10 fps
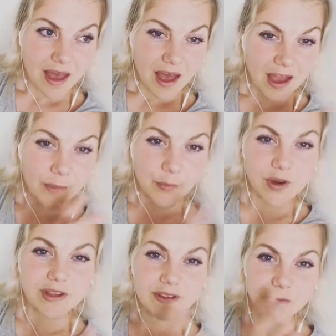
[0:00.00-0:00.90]
I am
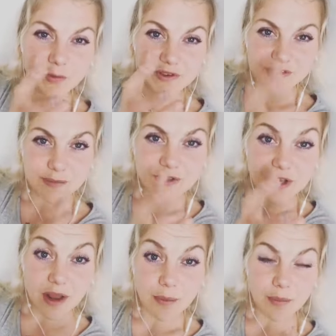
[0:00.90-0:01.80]
bringing this
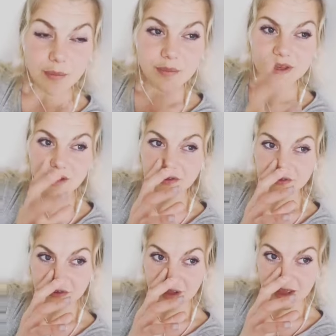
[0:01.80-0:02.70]
perception up
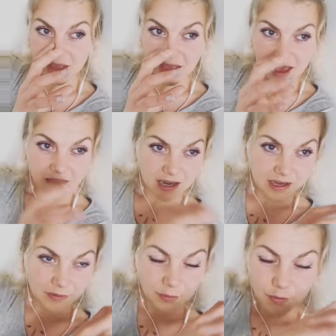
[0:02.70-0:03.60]
because
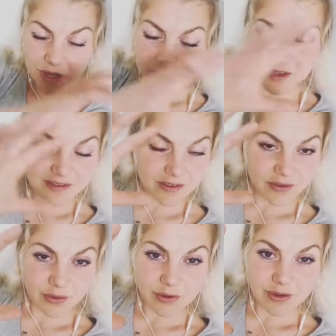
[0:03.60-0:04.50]
we, as I
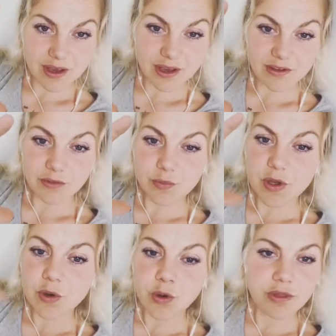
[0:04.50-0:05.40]
told you guys, we
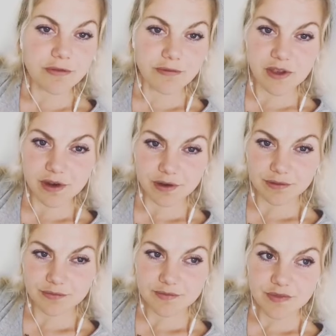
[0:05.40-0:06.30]
know the fear,
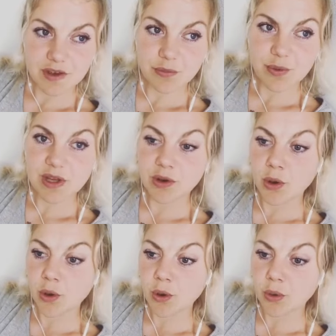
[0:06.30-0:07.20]
we
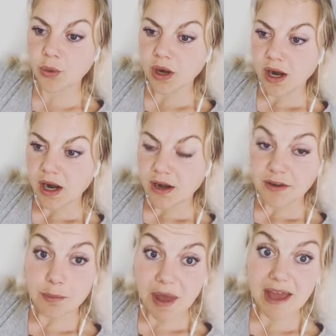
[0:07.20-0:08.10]
know the
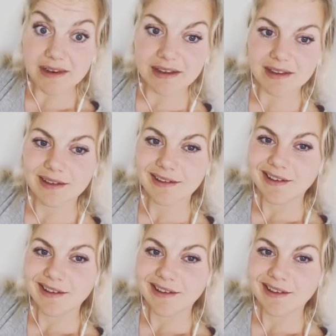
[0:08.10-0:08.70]
panic,